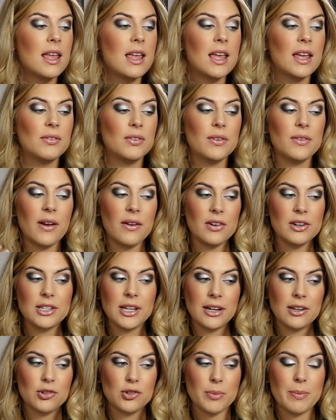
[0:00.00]
if you've ever
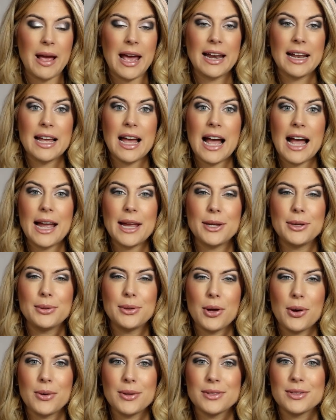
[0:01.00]
done a dramatic eye, you
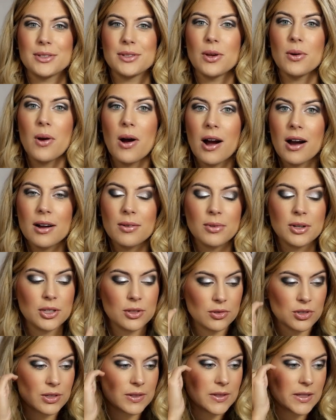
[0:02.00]
know it's so hard when
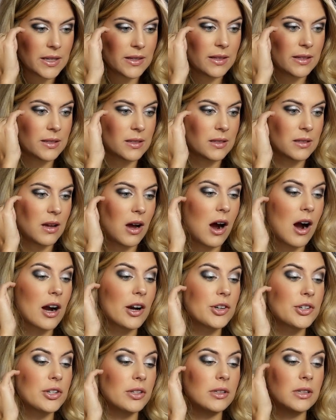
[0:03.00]
you just see this
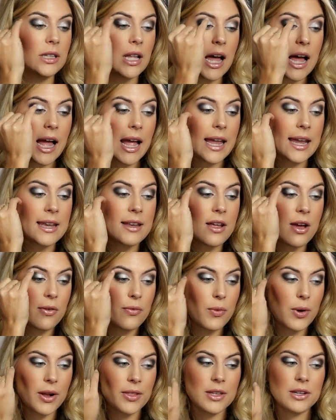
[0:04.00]
harsh line
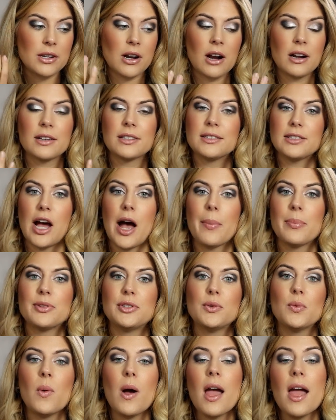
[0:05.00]
of where the dark stops.
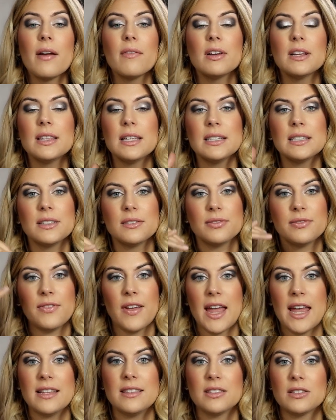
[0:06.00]
You want everything to
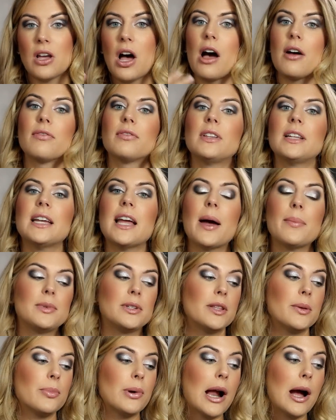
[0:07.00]
fade softly up
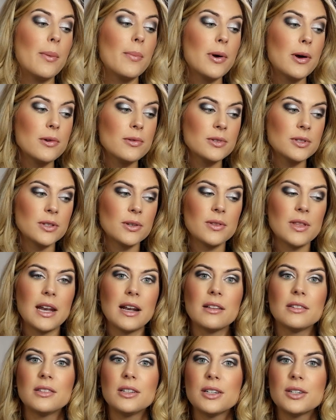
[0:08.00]
to the brow bone so that
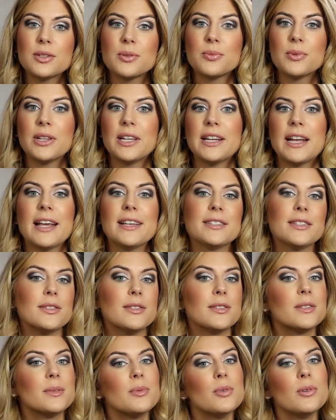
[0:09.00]
it looks really nice
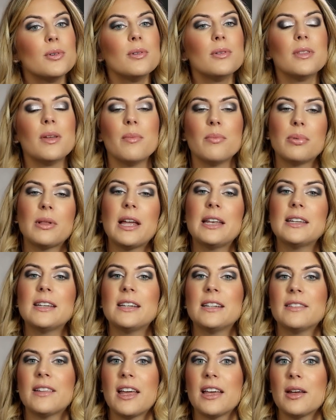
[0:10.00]
and smooth and blended
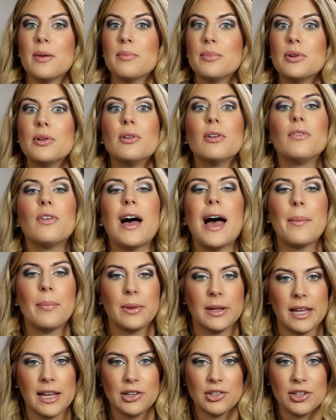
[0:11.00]
in like a beautiful
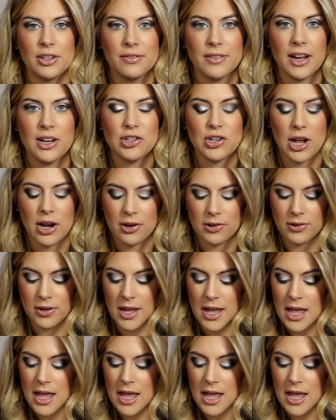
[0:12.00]
application of eyeshadow.